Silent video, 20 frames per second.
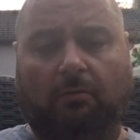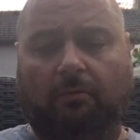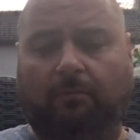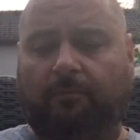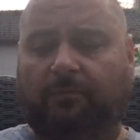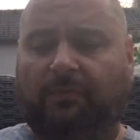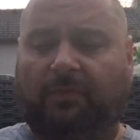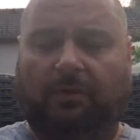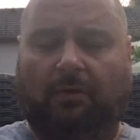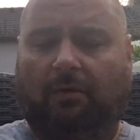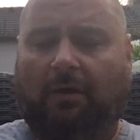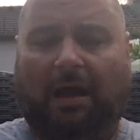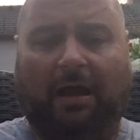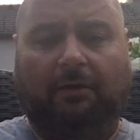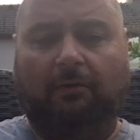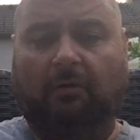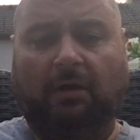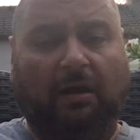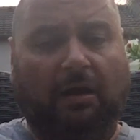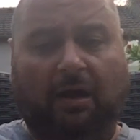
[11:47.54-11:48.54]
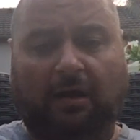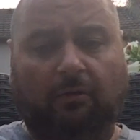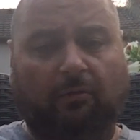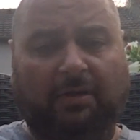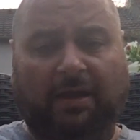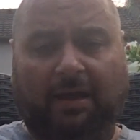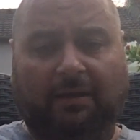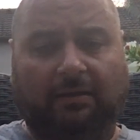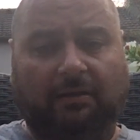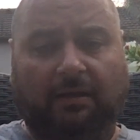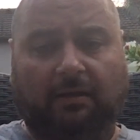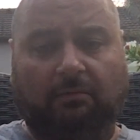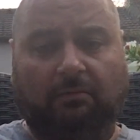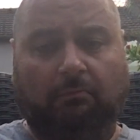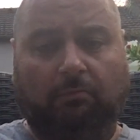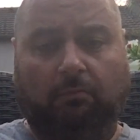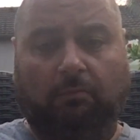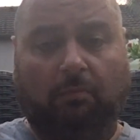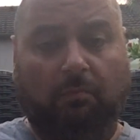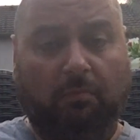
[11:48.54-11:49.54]
So I don't get that.
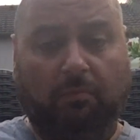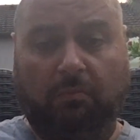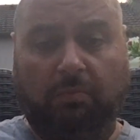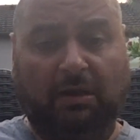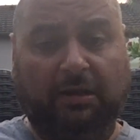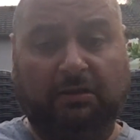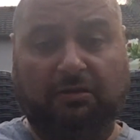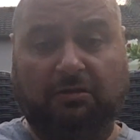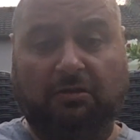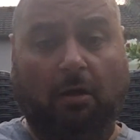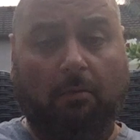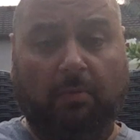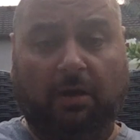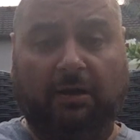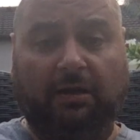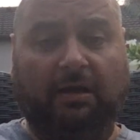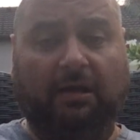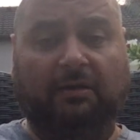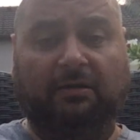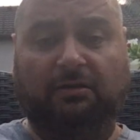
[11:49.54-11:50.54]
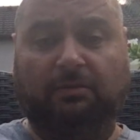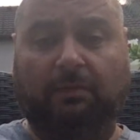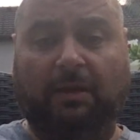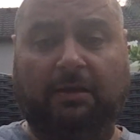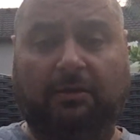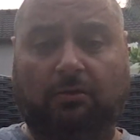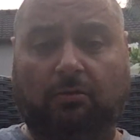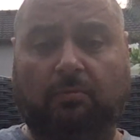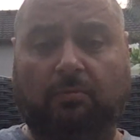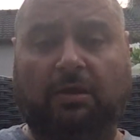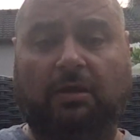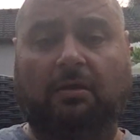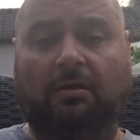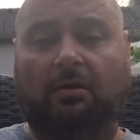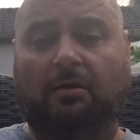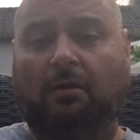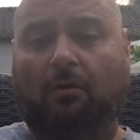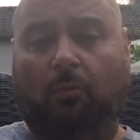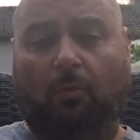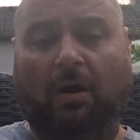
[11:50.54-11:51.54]
Please, somebody can explain to me
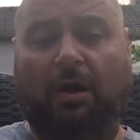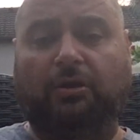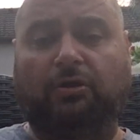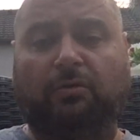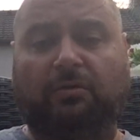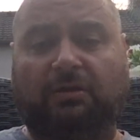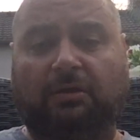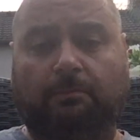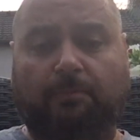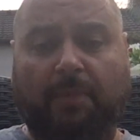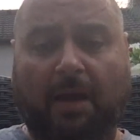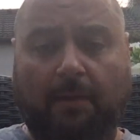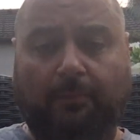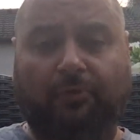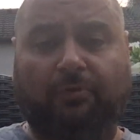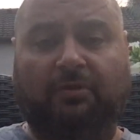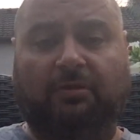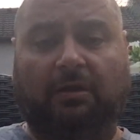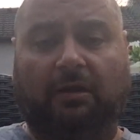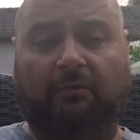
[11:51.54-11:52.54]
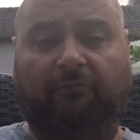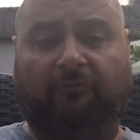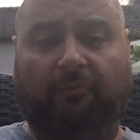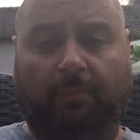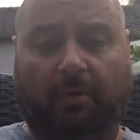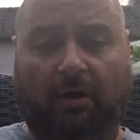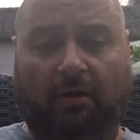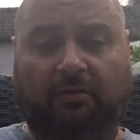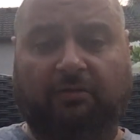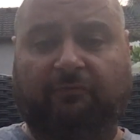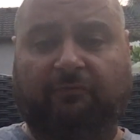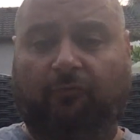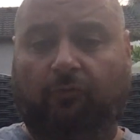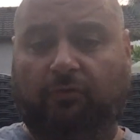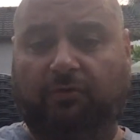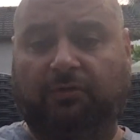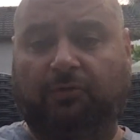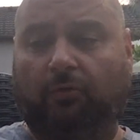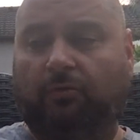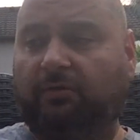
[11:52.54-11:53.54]
why using paper instead of a box
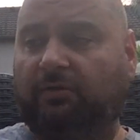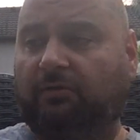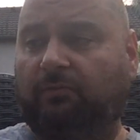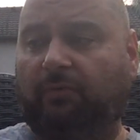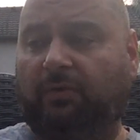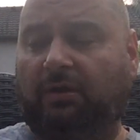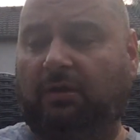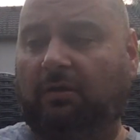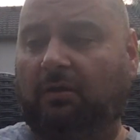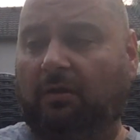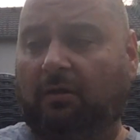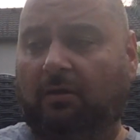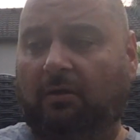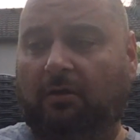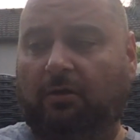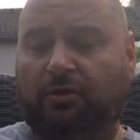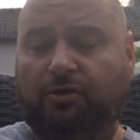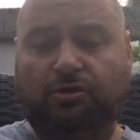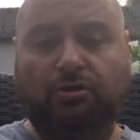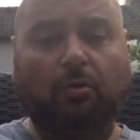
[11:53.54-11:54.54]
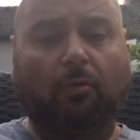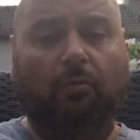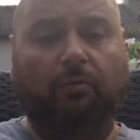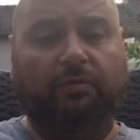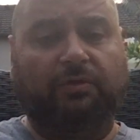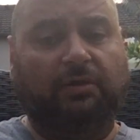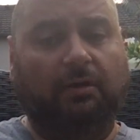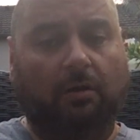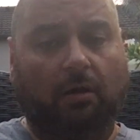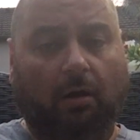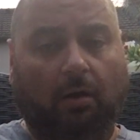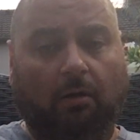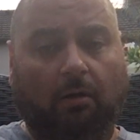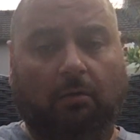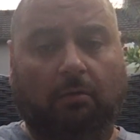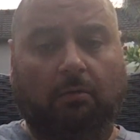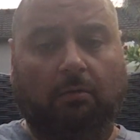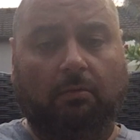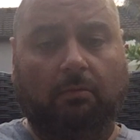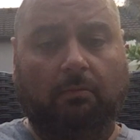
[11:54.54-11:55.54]
for 33 euro cigar.
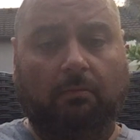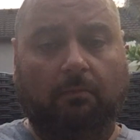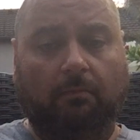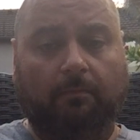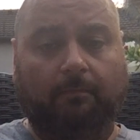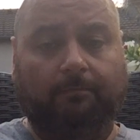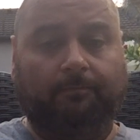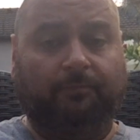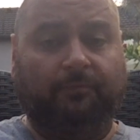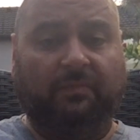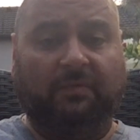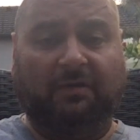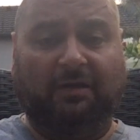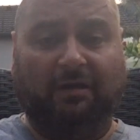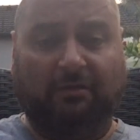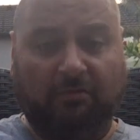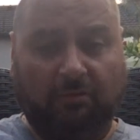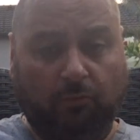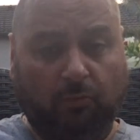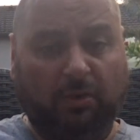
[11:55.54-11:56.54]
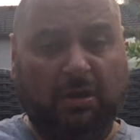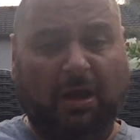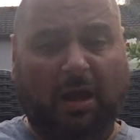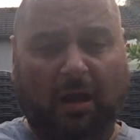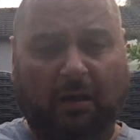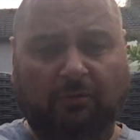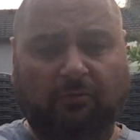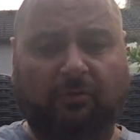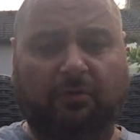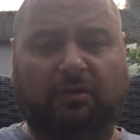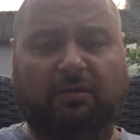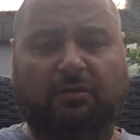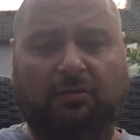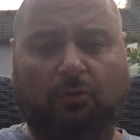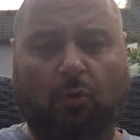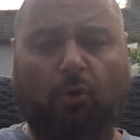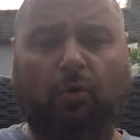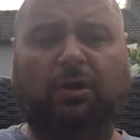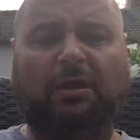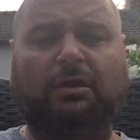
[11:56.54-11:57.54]
That's
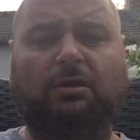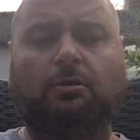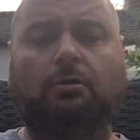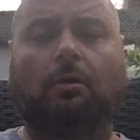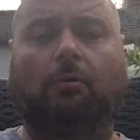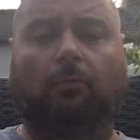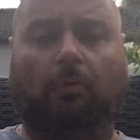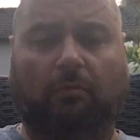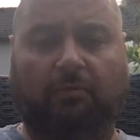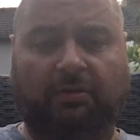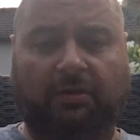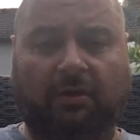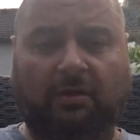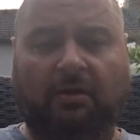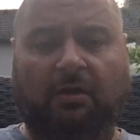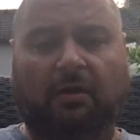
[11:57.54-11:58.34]
330 euros.